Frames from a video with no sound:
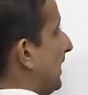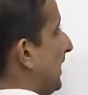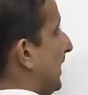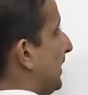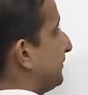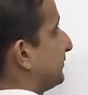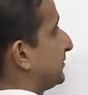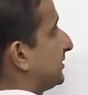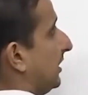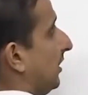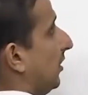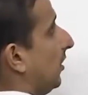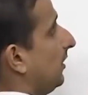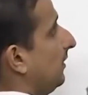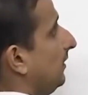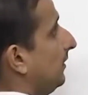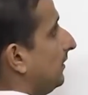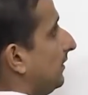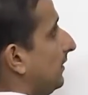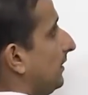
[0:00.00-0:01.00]
epsilon,
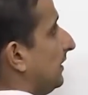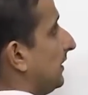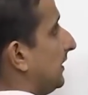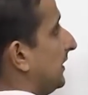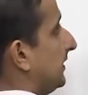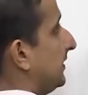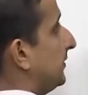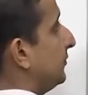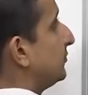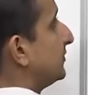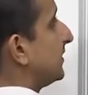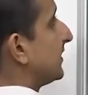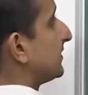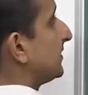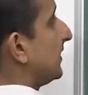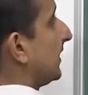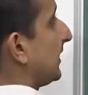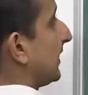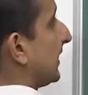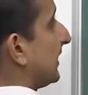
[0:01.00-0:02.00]
it uses
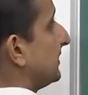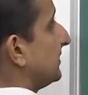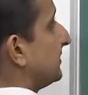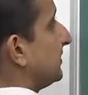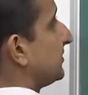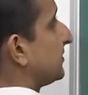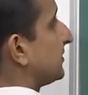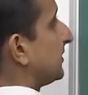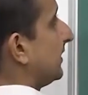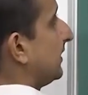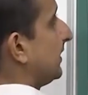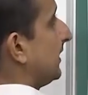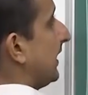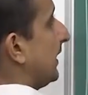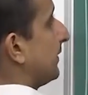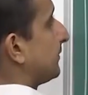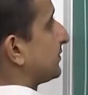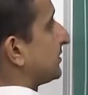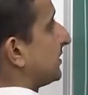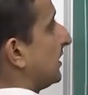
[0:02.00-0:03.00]
the transition
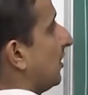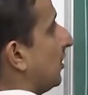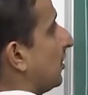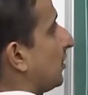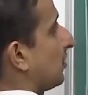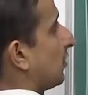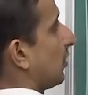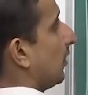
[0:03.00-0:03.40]
epsilon